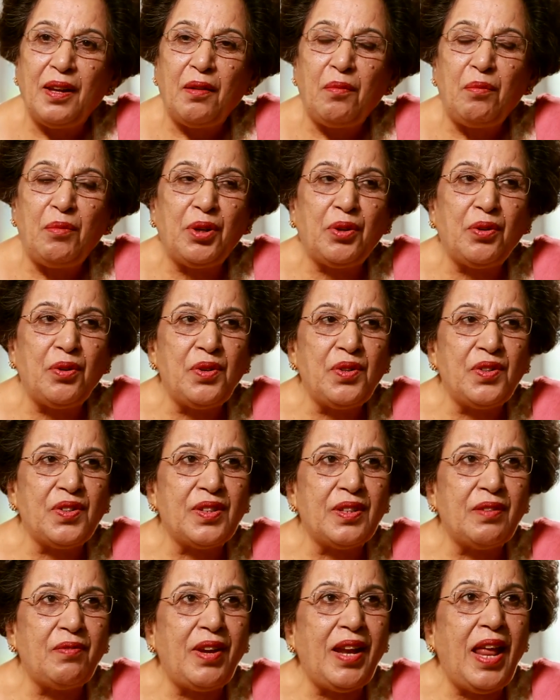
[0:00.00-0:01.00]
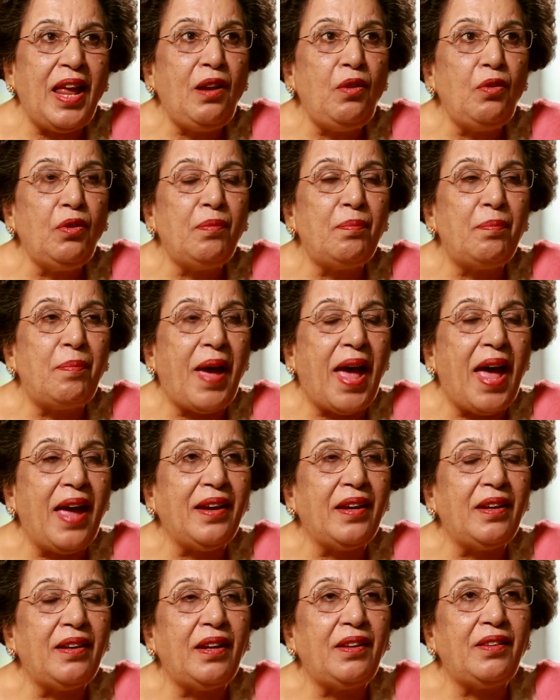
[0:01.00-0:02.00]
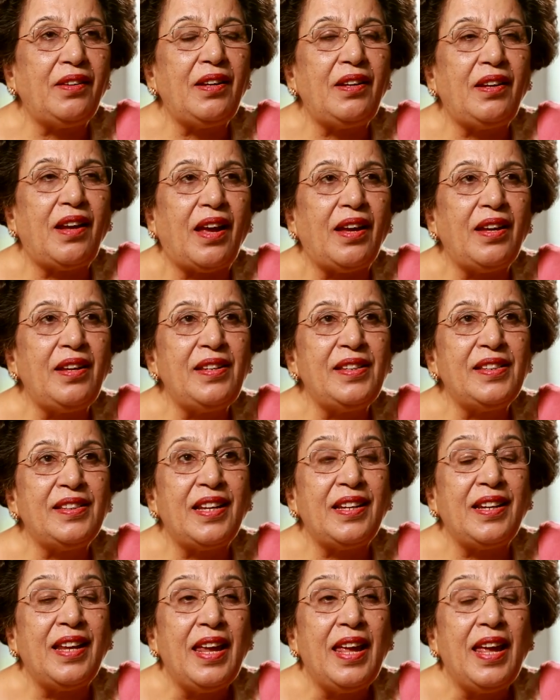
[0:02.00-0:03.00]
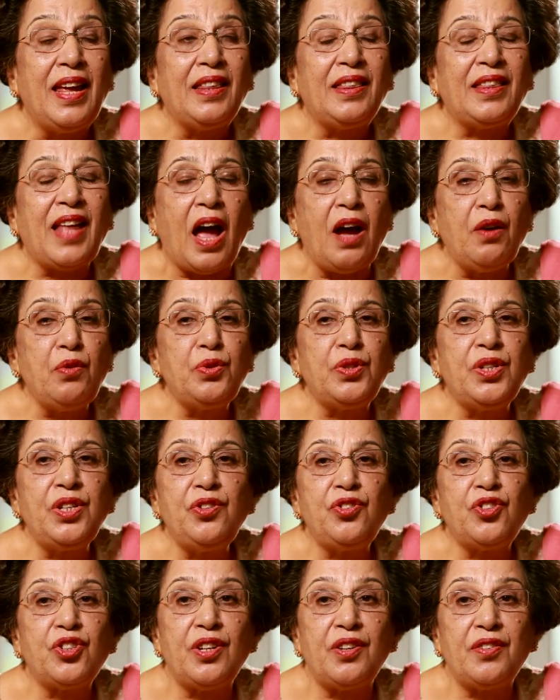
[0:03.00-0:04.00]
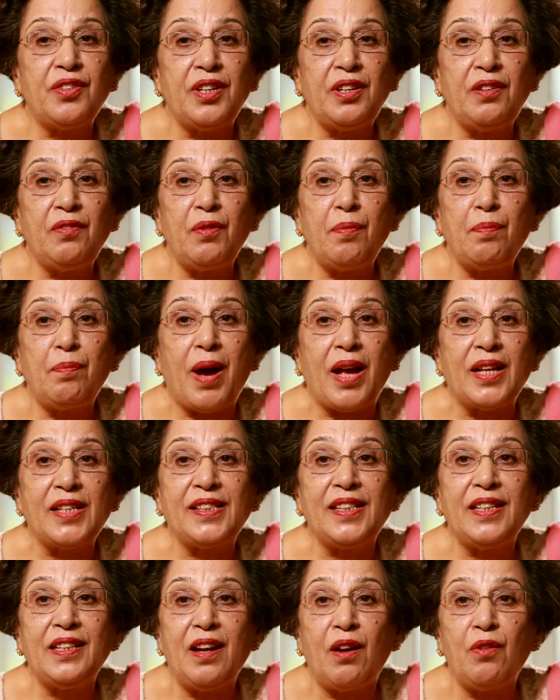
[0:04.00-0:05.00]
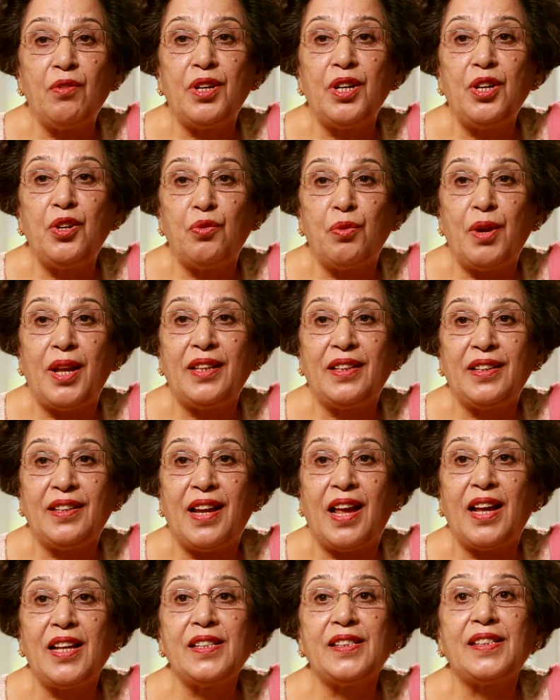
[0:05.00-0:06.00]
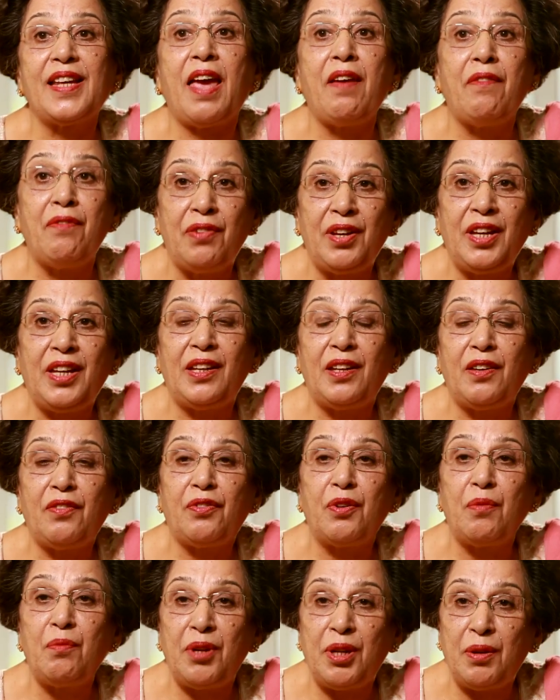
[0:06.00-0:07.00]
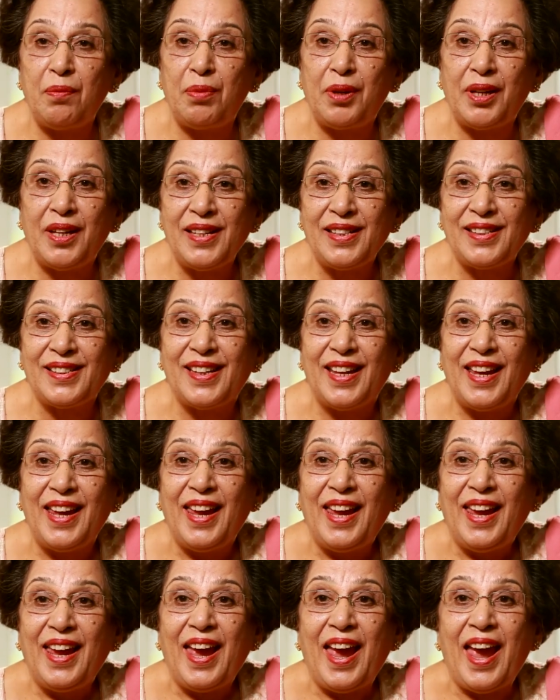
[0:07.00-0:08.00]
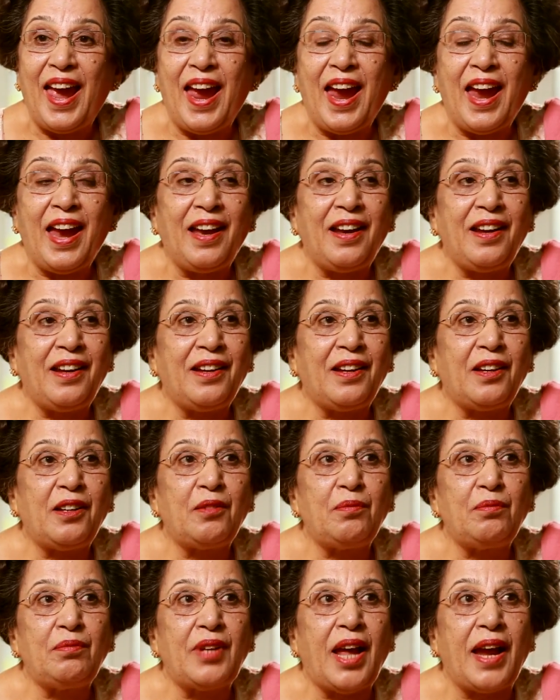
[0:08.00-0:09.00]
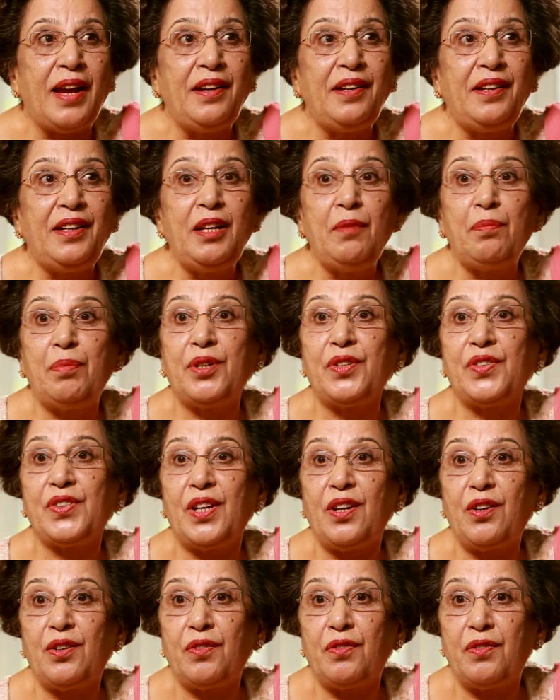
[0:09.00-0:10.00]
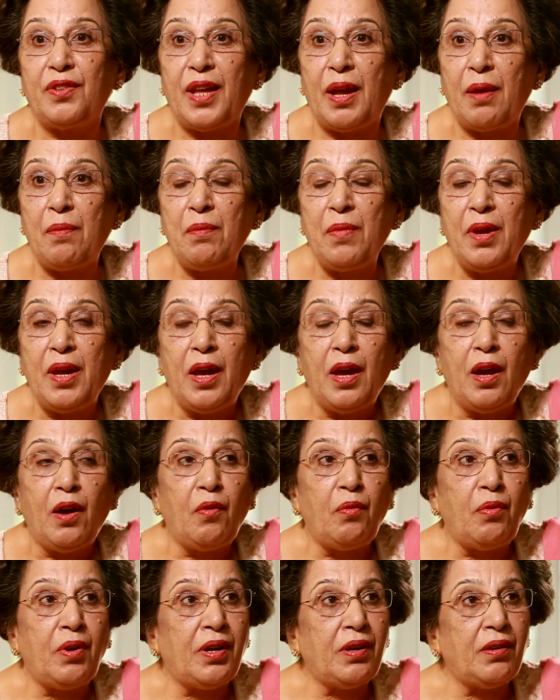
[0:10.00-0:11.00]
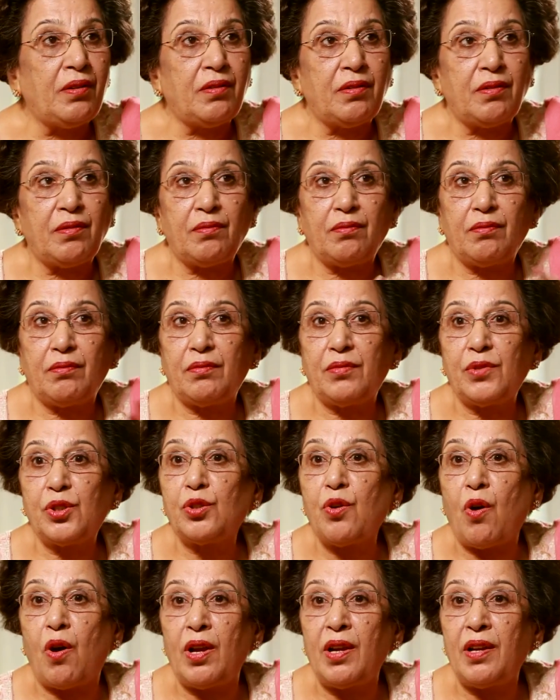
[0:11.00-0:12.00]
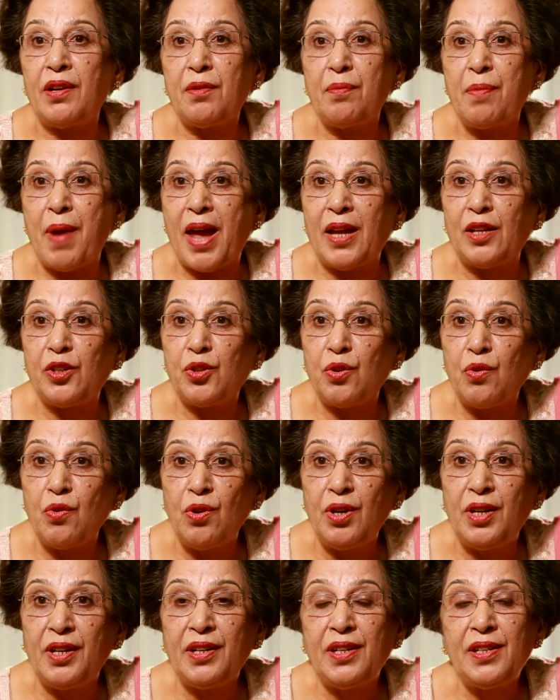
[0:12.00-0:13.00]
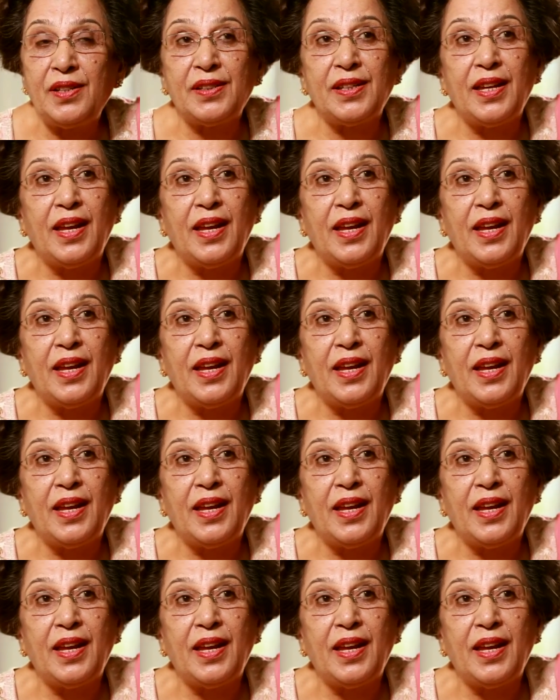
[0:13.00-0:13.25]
because when I look back and I realize that 1,000 children were passing out in 12th class every year from DPS, and 90% of them were scholar badge holders,